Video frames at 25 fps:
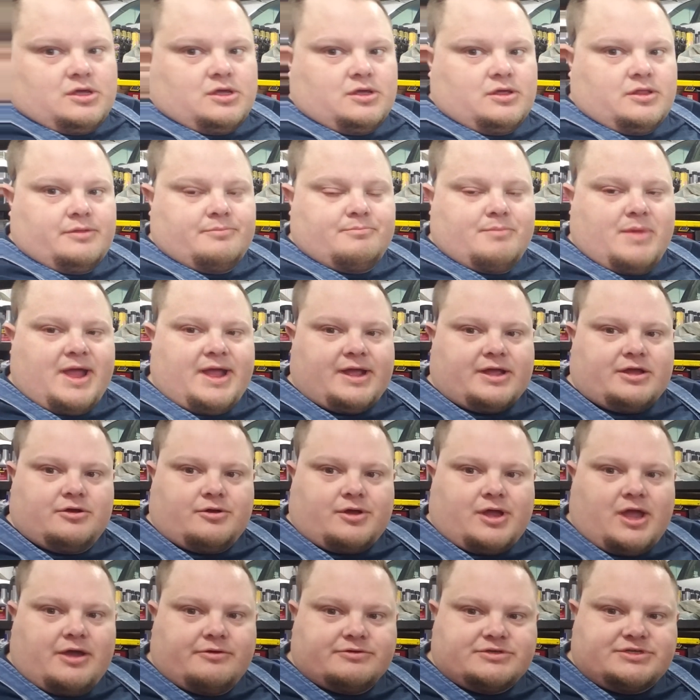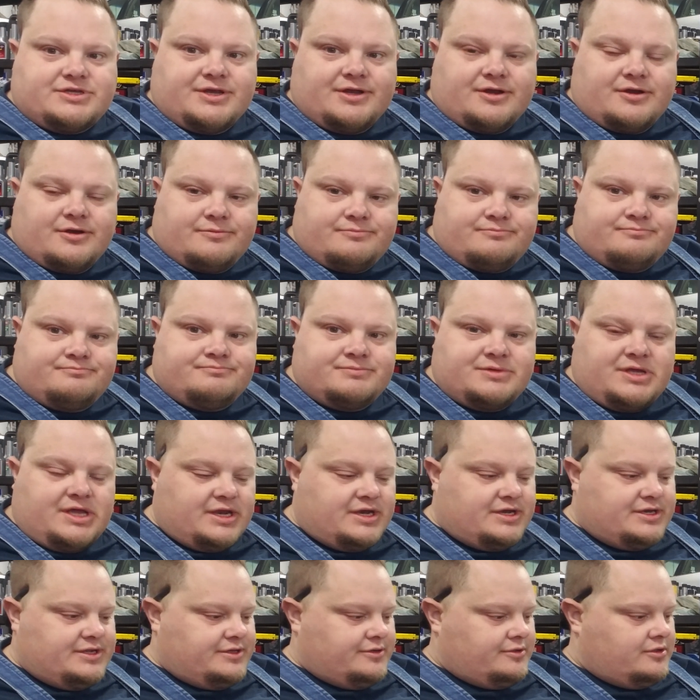Matco guy was here. He had a
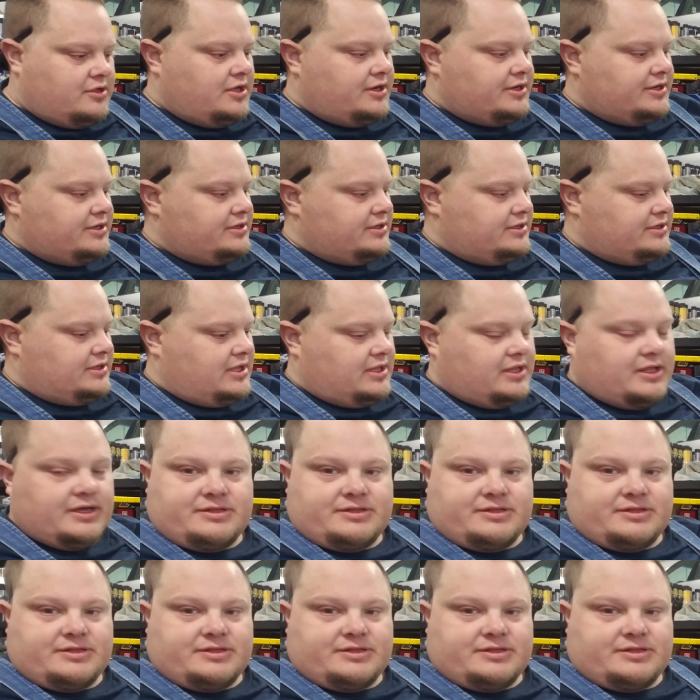deal on it. I like the